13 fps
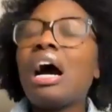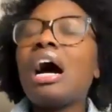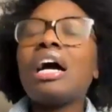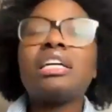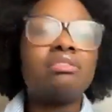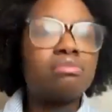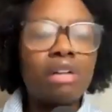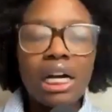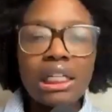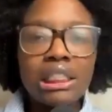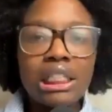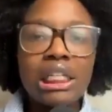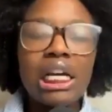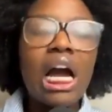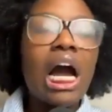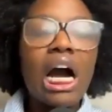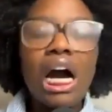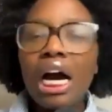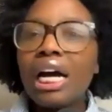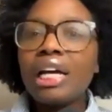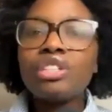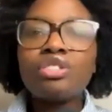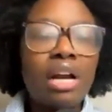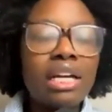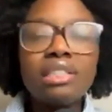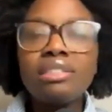I grinded, I
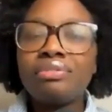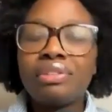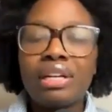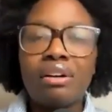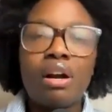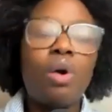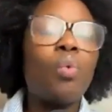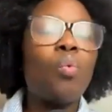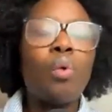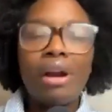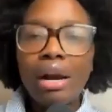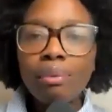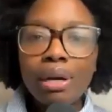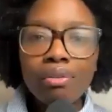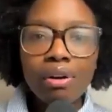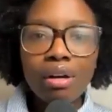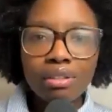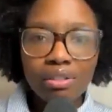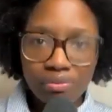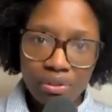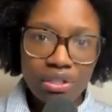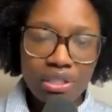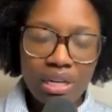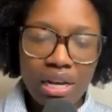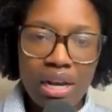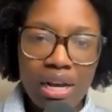tried to figure out where I went wrong the
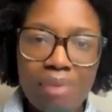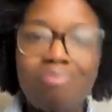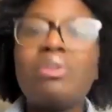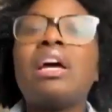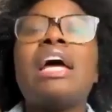first time